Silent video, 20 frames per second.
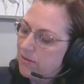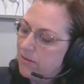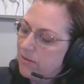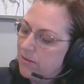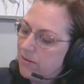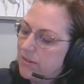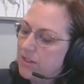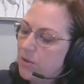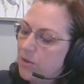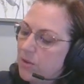
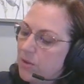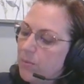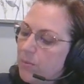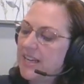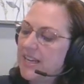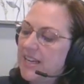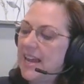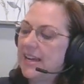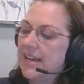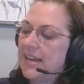So we
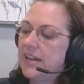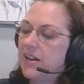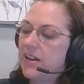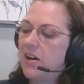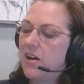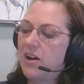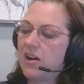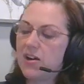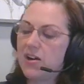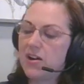take
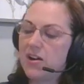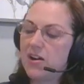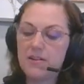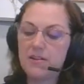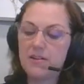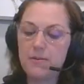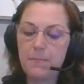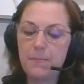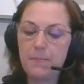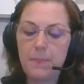our
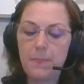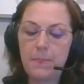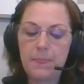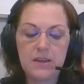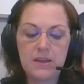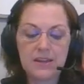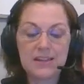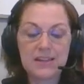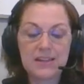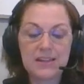
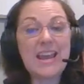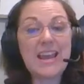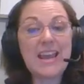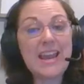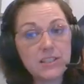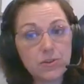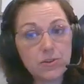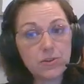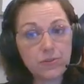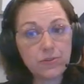
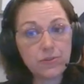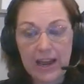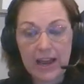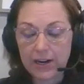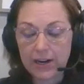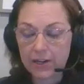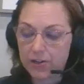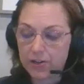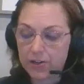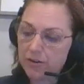canceled
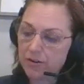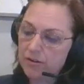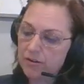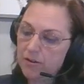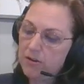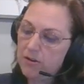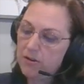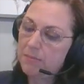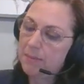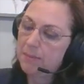factor.
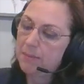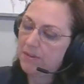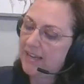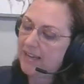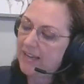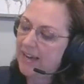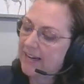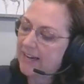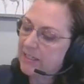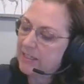Remember the
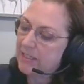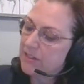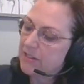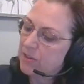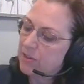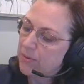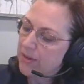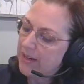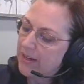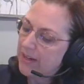x plus
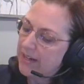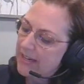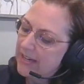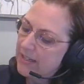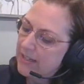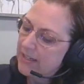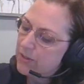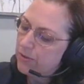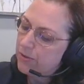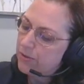three
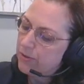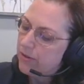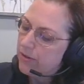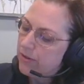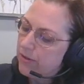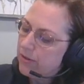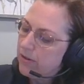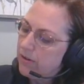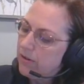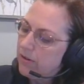canceled?
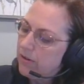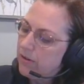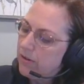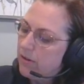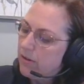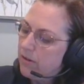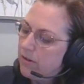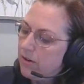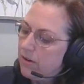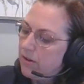
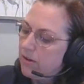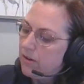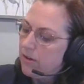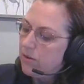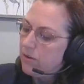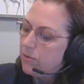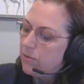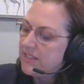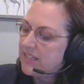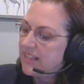
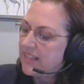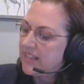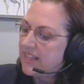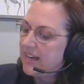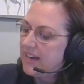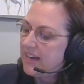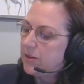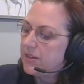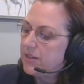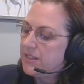We set that
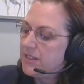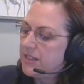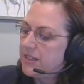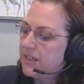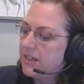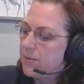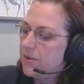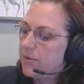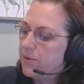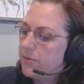equal to
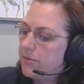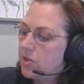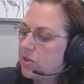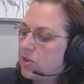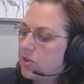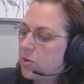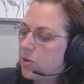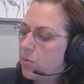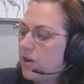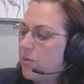zero, so
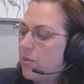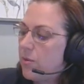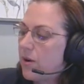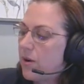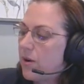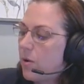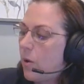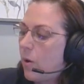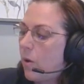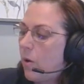we know
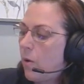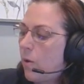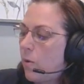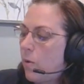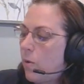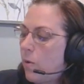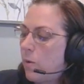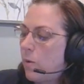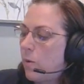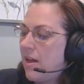our
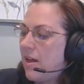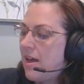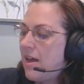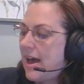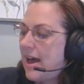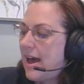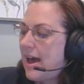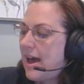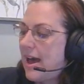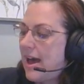hole
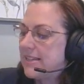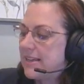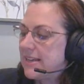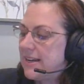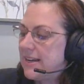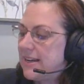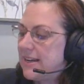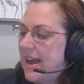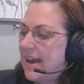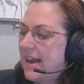has an
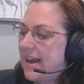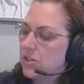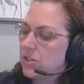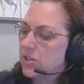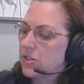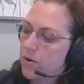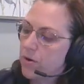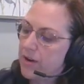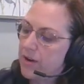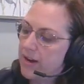
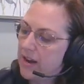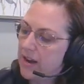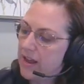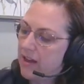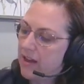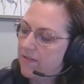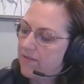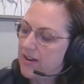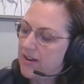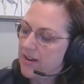x-coordinate
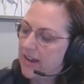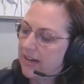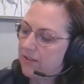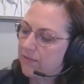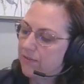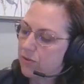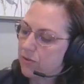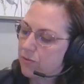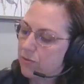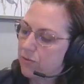of
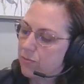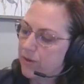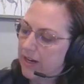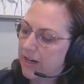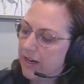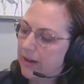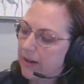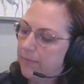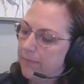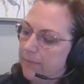negative
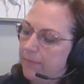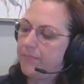three.